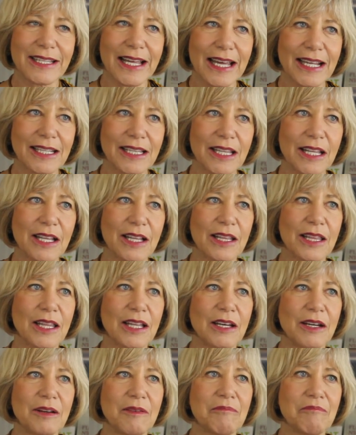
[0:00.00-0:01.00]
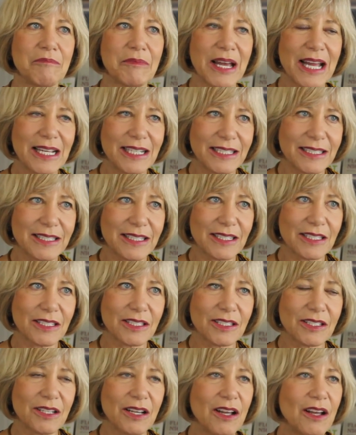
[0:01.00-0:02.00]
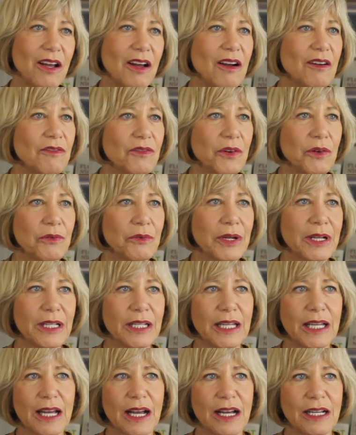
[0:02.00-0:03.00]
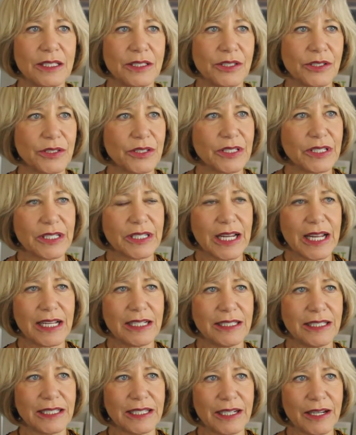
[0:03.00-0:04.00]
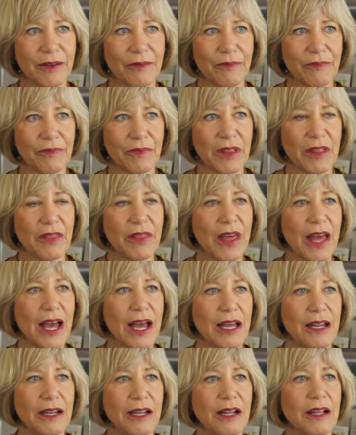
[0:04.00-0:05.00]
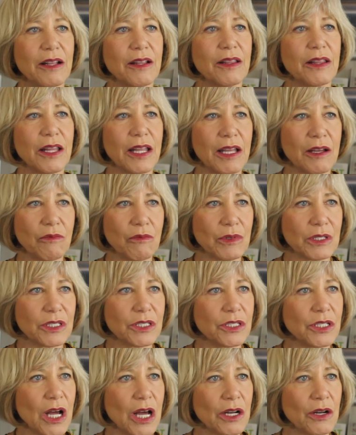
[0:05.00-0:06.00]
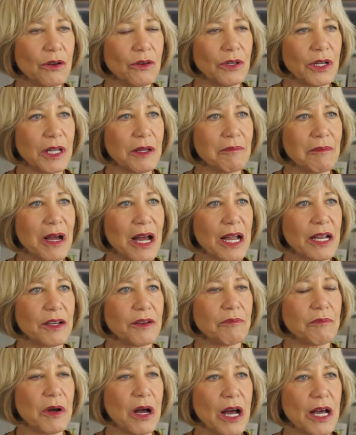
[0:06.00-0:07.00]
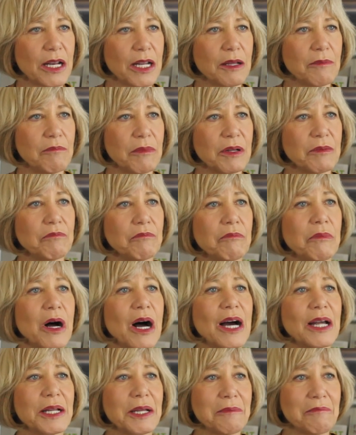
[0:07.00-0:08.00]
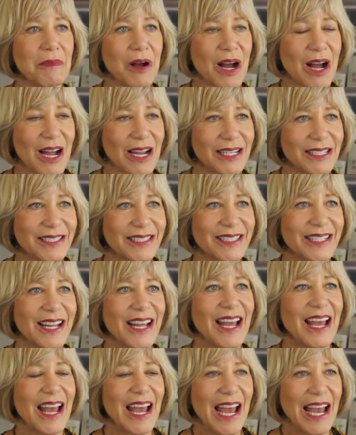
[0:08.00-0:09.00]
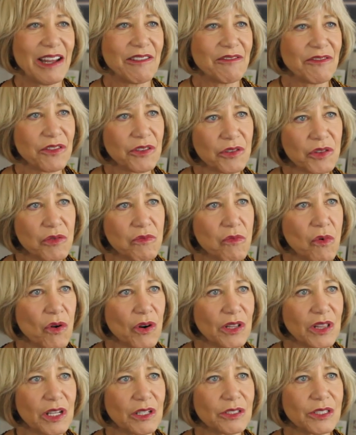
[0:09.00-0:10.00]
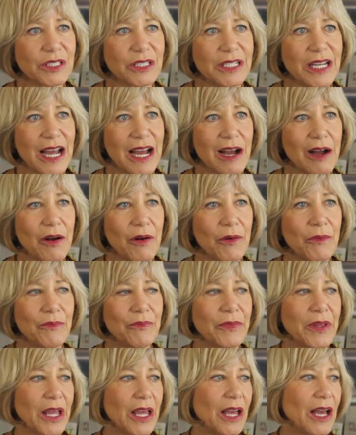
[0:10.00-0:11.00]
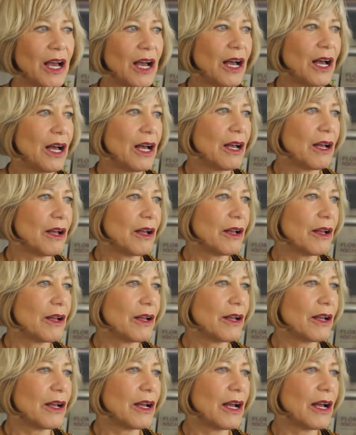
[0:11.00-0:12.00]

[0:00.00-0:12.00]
laid the basis for really understanding that it was not only mind-body, but body-mind. And furthermore, there's now, I'd